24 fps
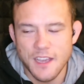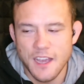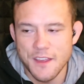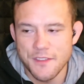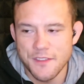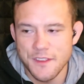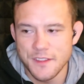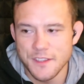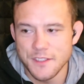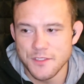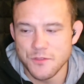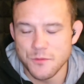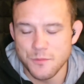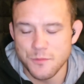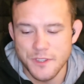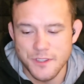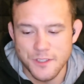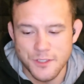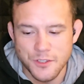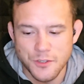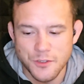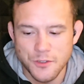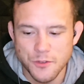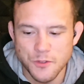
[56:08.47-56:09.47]
I think this would be
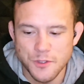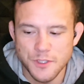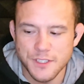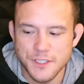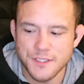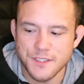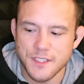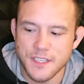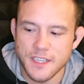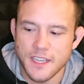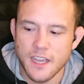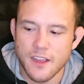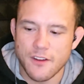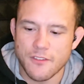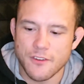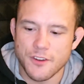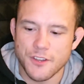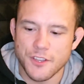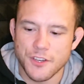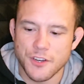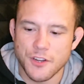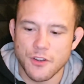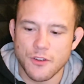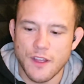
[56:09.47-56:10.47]
the coolest thing ever.
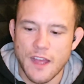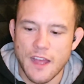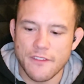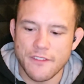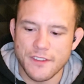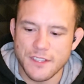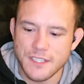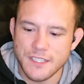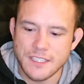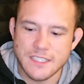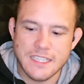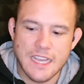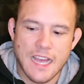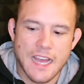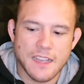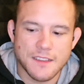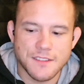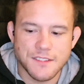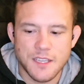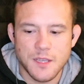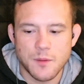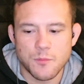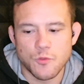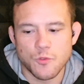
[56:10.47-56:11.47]
You know, have the
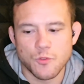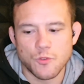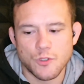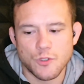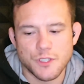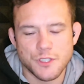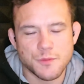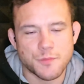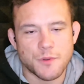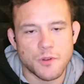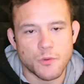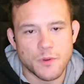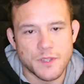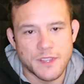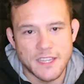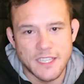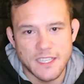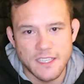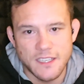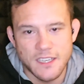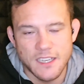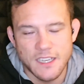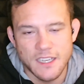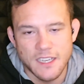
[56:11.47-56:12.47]
exact same rules, but with
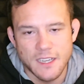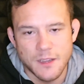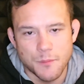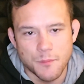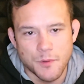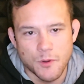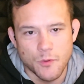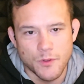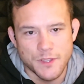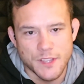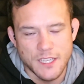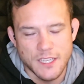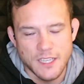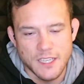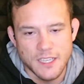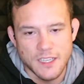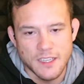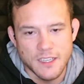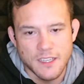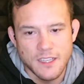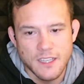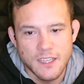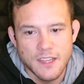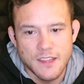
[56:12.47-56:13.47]

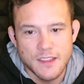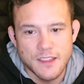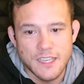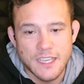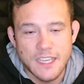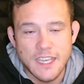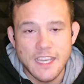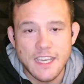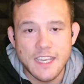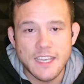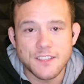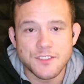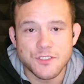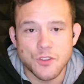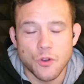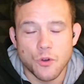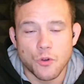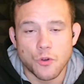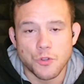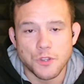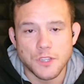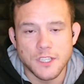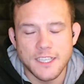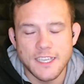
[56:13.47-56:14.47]
the gis
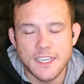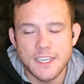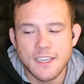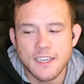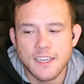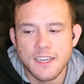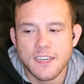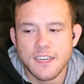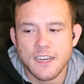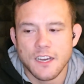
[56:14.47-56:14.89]
only.